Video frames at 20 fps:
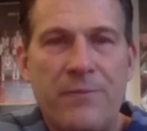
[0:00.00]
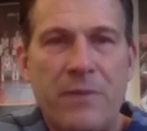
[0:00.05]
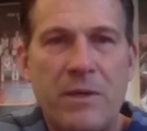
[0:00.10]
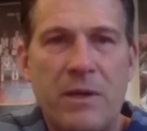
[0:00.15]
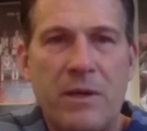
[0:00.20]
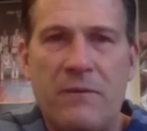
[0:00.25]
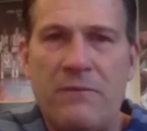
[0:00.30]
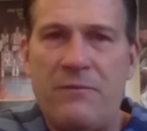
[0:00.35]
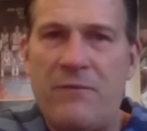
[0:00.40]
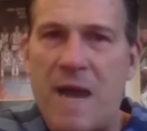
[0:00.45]

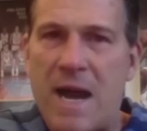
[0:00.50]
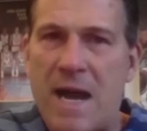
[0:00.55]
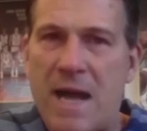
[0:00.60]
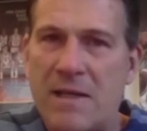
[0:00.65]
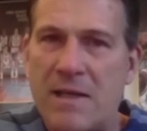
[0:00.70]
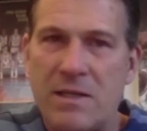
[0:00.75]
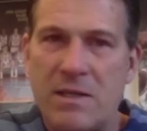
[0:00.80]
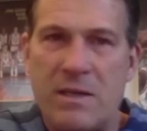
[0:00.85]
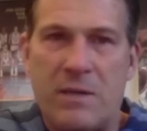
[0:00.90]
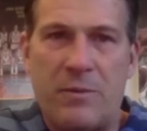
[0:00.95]
a
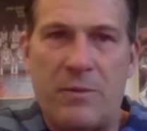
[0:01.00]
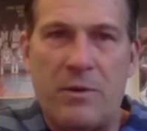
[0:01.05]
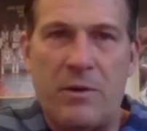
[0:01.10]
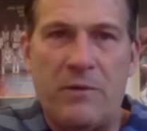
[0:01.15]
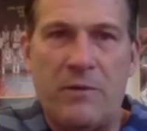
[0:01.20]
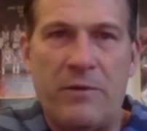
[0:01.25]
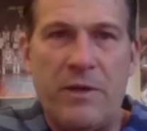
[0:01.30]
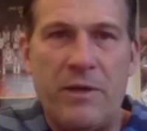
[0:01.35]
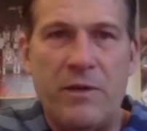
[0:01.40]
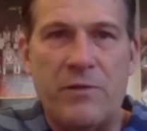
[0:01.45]
vast number
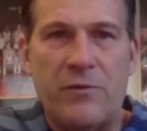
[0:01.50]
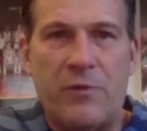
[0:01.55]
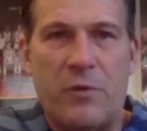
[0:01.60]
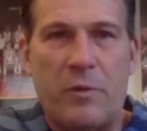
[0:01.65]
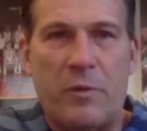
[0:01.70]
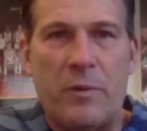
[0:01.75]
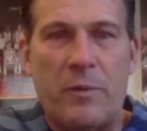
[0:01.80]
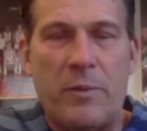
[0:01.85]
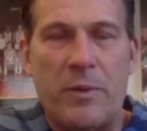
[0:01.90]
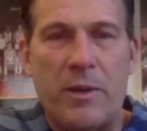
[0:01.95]
of his
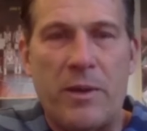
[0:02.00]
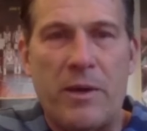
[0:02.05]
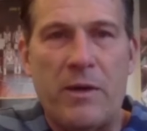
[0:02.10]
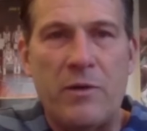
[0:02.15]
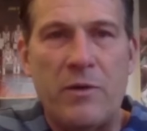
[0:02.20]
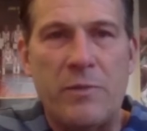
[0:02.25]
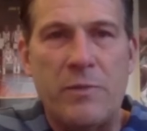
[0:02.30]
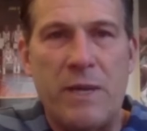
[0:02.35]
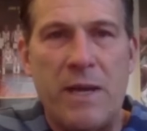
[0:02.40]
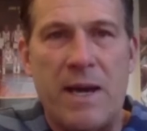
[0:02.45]
former
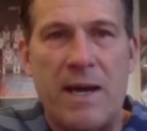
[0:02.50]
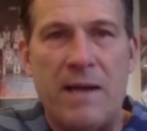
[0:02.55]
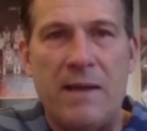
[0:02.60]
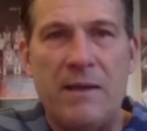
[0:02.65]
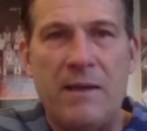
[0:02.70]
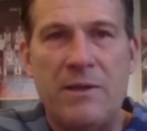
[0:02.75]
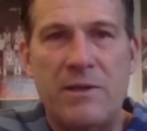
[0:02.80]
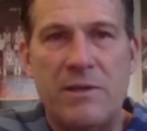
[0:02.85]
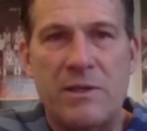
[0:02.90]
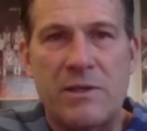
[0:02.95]
players be
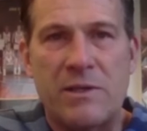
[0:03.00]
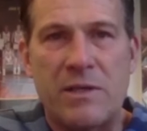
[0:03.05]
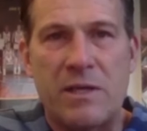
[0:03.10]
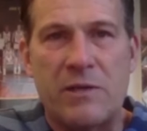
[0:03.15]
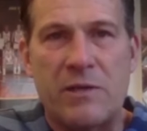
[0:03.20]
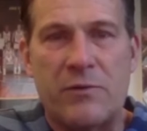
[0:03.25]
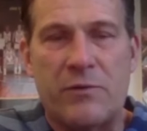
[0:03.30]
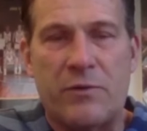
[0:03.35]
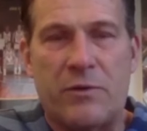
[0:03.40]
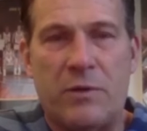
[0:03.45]
highly
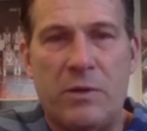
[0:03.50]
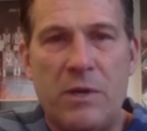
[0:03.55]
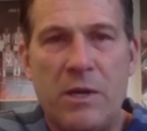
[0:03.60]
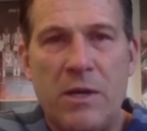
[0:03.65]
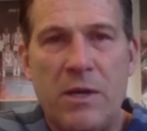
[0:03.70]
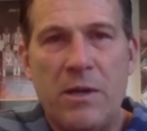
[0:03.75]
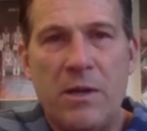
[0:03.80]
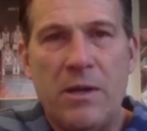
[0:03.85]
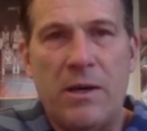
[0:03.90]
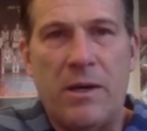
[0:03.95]
successful
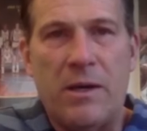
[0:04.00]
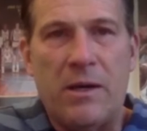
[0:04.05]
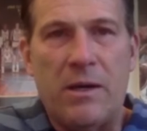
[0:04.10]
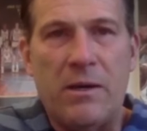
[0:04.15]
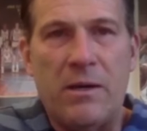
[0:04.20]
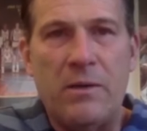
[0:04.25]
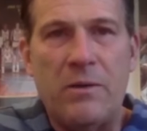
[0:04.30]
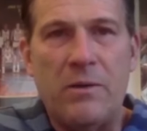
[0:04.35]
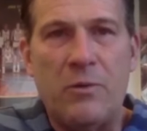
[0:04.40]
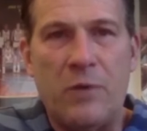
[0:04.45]

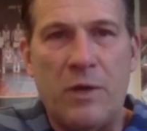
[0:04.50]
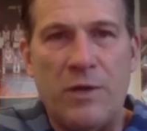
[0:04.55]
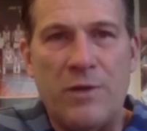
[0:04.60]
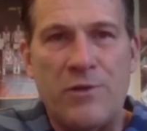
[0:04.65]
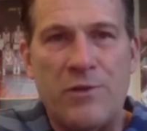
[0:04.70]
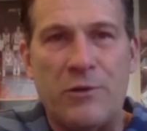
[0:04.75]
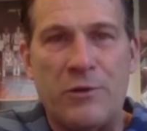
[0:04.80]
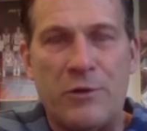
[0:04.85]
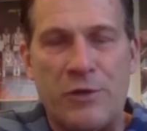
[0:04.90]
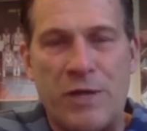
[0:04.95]

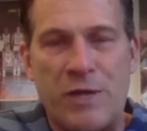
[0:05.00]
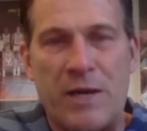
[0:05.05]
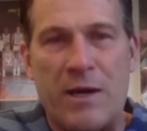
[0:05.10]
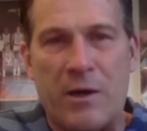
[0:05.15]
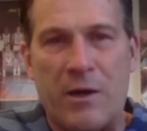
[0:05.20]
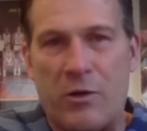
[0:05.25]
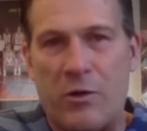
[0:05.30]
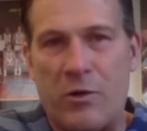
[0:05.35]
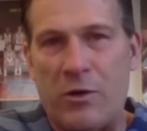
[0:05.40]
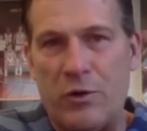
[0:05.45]
once their
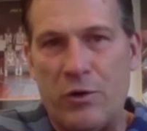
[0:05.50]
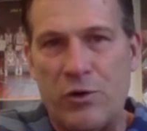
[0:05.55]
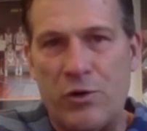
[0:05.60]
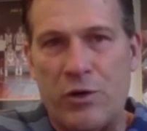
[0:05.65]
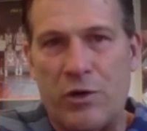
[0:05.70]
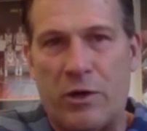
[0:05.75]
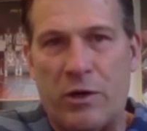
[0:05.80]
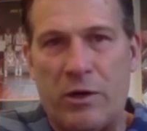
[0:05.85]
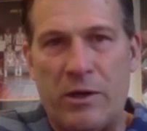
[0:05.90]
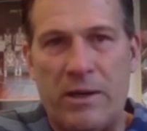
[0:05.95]
second career
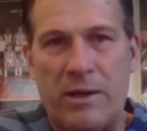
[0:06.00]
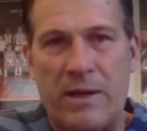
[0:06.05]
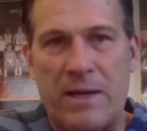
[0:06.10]
started.